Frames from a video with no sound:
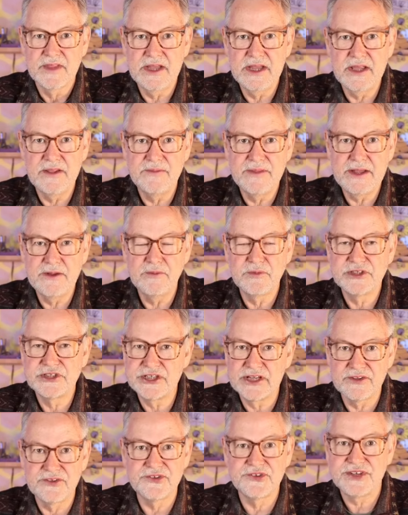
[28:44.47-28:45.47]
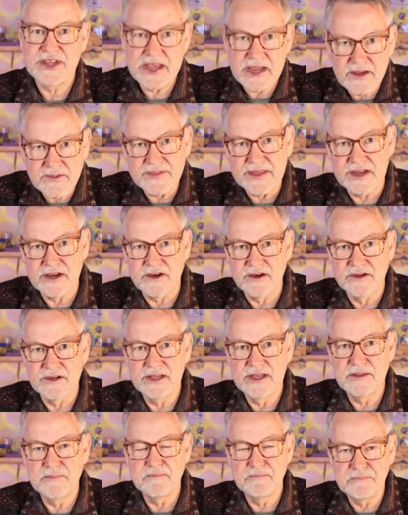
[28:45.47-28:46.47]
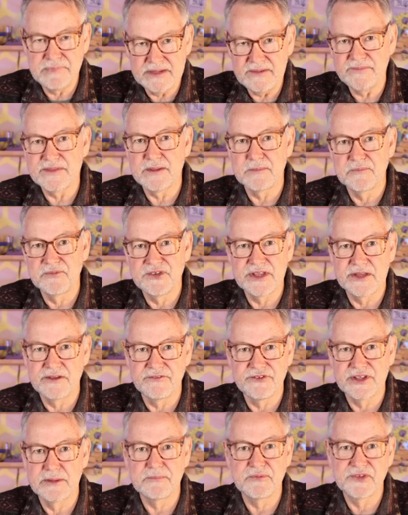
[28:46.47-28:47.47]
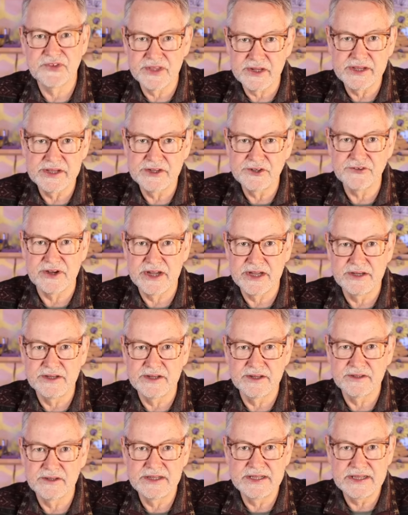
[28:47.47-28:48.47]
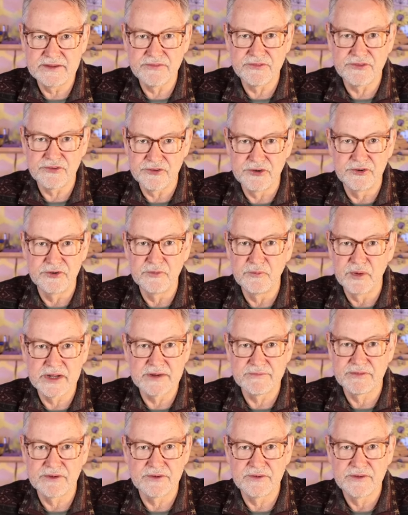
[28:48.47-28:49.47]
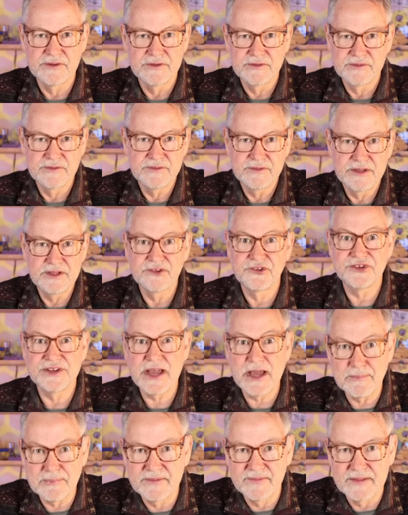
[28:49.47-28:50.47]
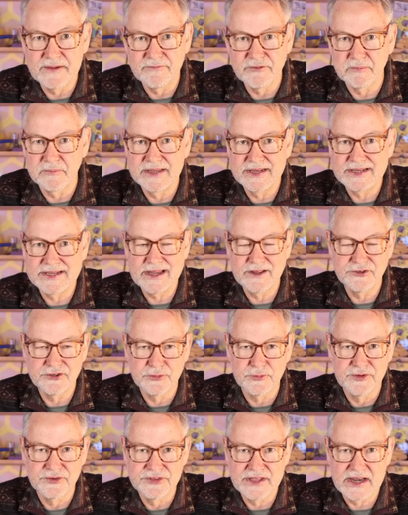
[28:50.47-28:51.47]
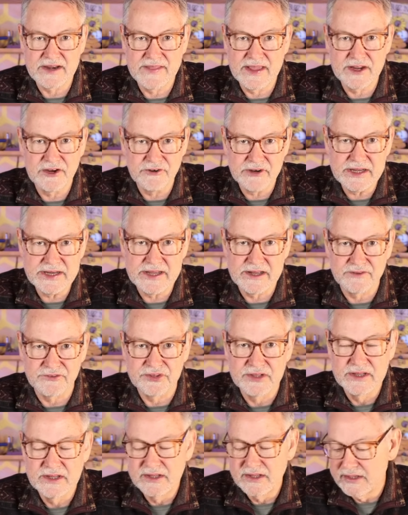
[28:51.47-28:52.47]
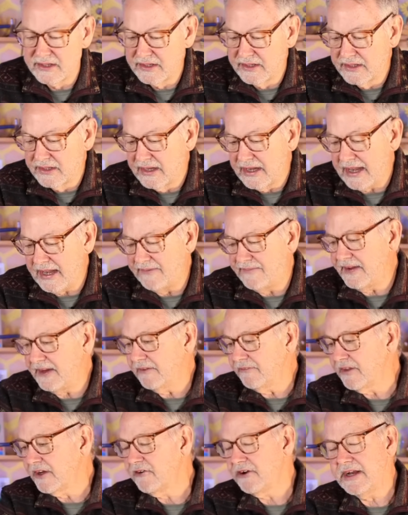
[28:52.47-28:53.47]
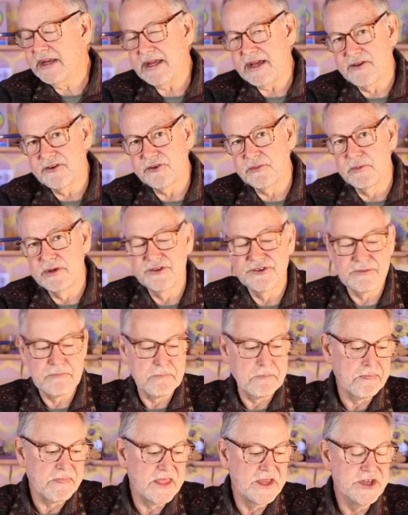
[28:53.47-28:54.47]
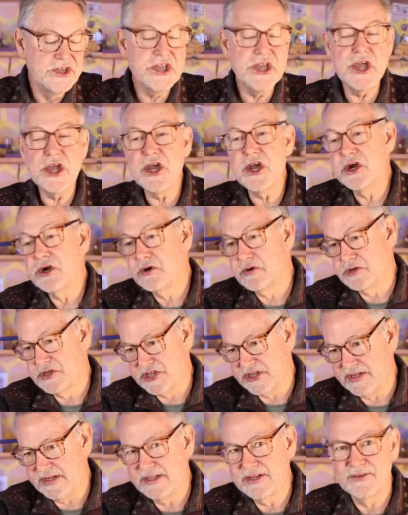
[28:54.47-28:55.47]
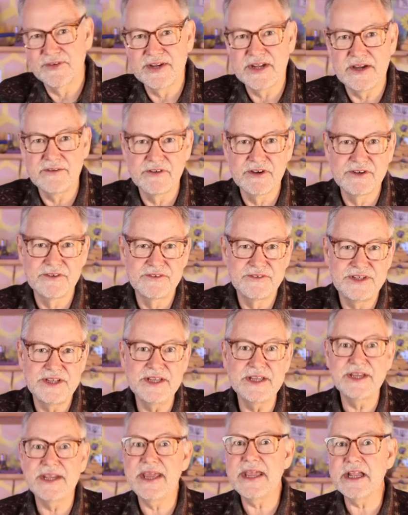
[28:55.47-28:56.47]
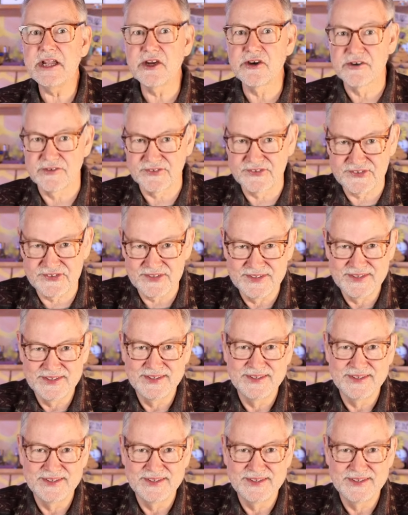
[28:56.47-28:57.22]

And they just stay there and beat themselves up silly trying to get through whatever is stopping them from getting outdoors out of that greenhouse. I think if the greenhouse was huge, you know, covered 10 acres,